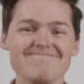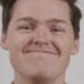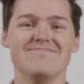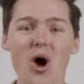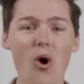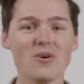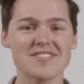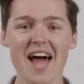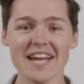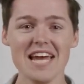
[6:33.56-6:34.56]
No,
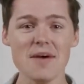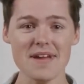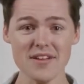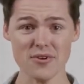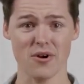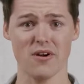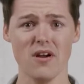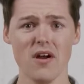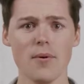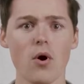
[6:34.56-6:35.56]
it's not him either.
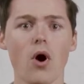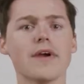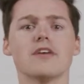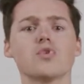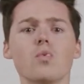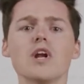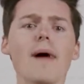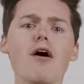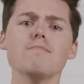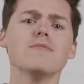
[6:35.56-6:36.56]
But okay, so what
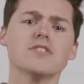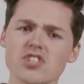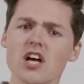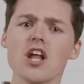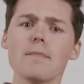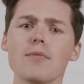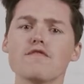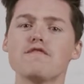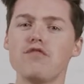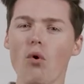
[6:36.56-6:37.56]
about son number
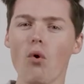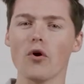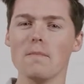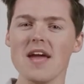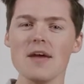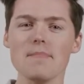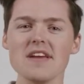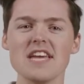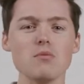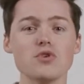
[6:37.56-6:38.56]
4?
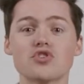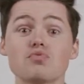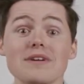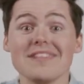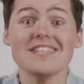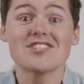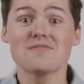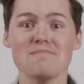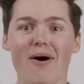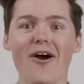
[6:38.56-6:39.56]
Maybe he was really
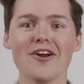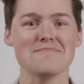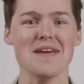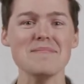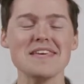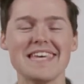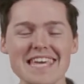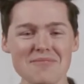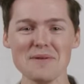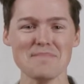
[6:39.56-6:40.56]
smart. Maybe
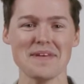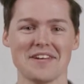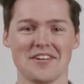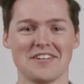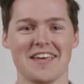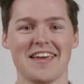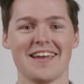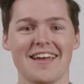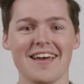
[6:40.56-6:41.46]
he would be a good king.